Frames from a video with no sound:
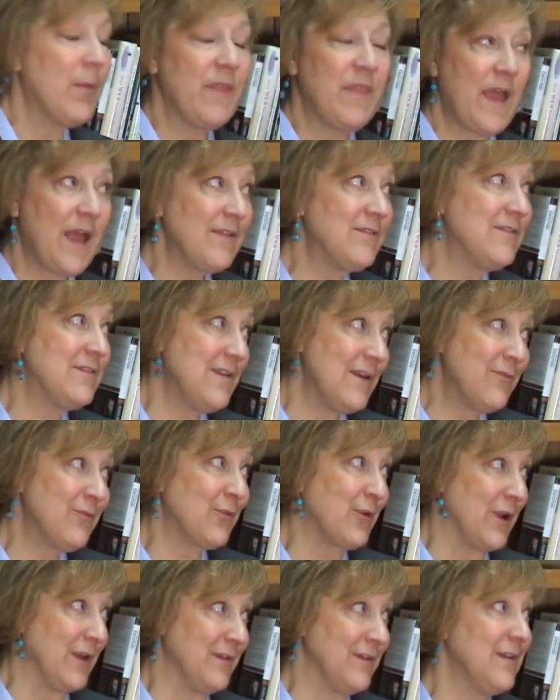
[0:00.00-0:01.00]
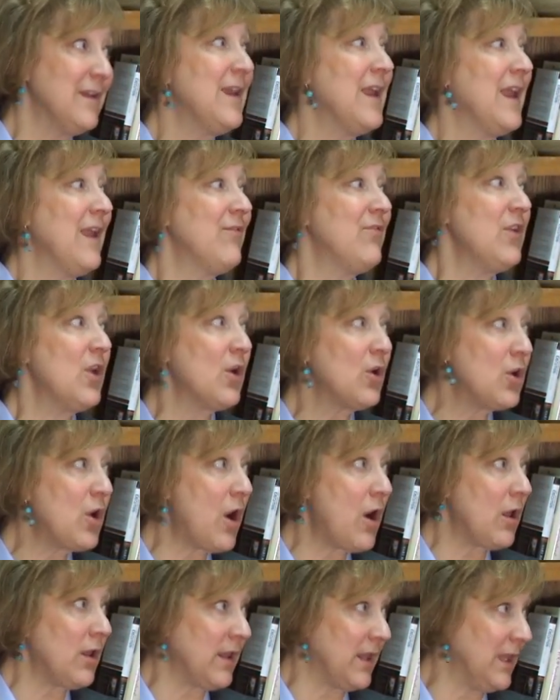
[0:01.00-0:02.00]
But that's different. If they're
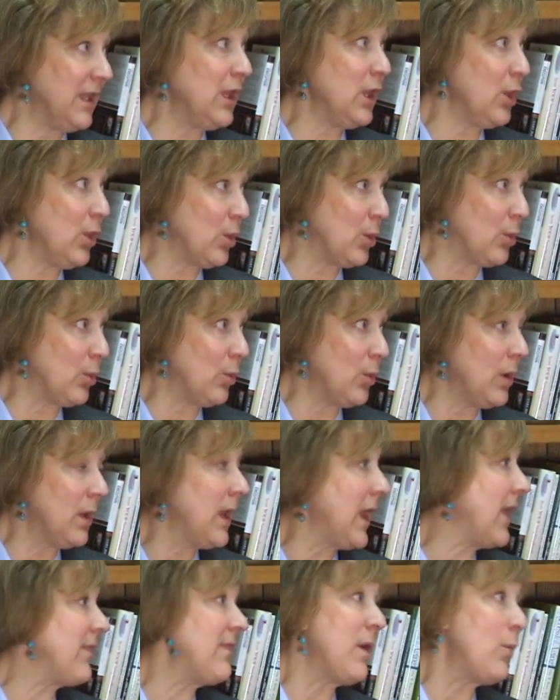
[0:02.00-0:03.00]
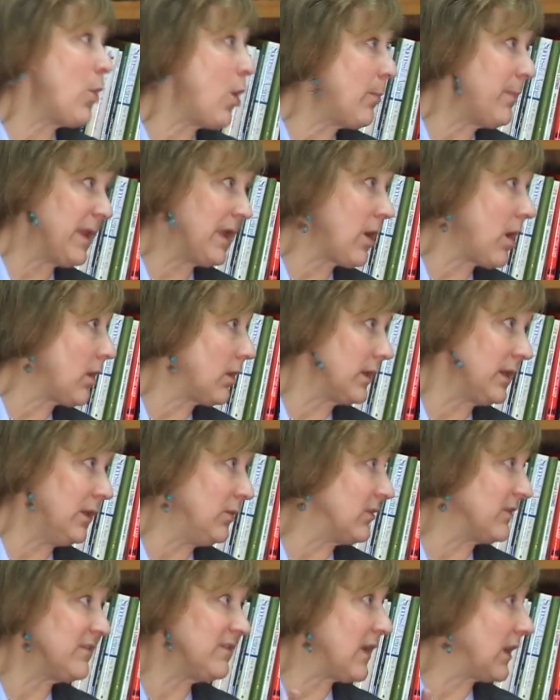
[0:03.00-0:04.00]
calling you, and they won't be calling you
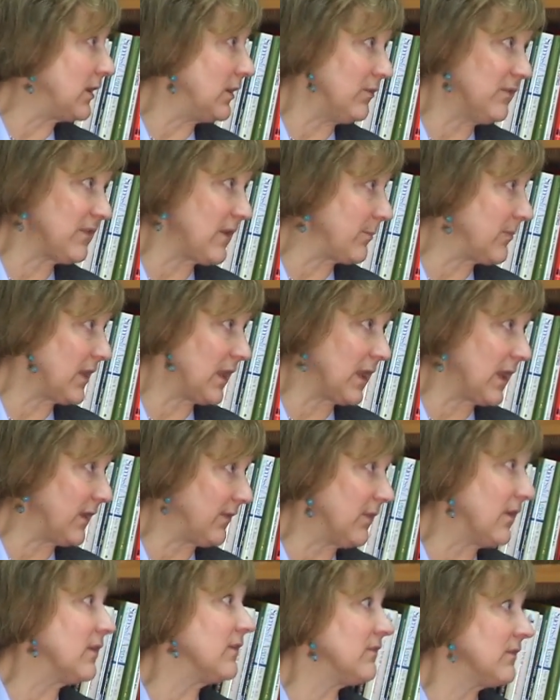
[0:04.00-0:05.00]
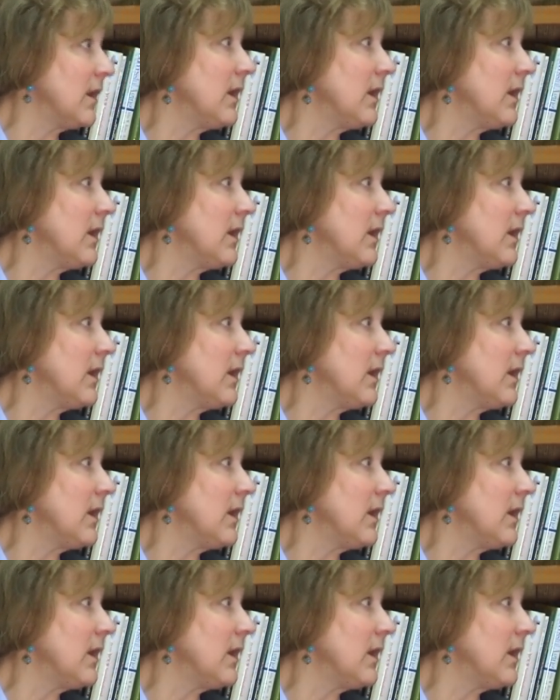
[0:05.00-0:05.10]
to sell you something like this,